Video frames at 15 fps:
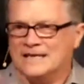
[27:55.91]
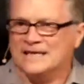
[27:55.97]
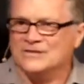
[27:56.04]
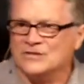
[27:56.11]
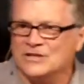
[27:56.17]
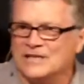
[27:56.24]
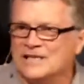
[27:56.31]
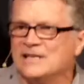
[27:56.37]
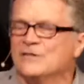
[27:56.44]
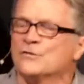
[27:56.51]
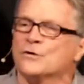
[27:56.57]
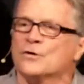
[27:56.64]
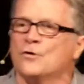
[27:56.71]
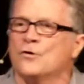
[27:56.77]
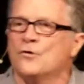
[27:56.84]
as an
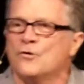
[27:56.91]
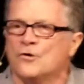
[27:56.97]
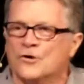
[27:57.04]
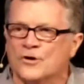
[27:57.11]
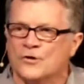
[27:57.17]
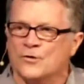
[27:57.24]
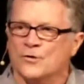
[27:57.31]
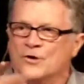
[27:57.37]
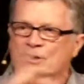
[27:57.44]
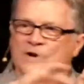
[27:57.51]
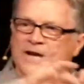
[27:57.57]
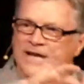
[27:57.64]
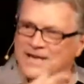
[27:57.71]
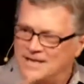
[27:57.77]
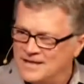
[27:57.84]
either or
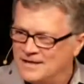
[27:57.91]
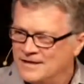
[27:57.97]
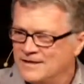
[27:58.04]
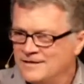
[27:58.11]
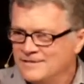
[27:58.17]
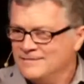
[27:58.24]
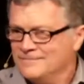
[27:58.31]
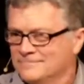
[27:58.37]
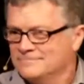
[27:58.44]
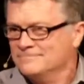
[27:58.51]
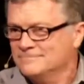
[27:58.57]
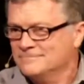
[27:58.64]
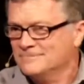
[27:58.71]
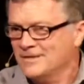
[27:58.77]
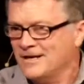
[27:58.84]
a
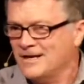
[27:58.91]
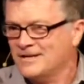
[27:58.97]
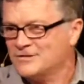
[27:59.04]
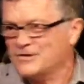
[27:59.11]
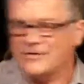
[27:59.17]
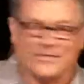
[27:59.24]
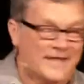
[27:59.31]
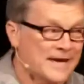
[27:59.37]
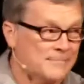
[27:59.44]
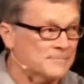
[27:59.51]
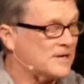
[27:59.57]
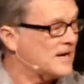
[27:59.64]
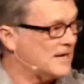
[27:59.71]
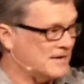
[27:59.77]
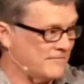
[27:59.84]
us and
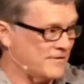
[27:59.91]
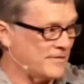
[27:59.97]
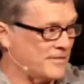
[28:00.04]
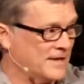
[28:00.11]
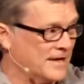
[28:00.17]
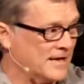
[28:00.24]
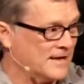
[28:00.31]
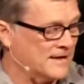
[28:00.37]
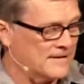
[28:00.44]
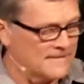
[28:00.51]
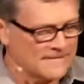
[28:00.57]
them kind of a thing.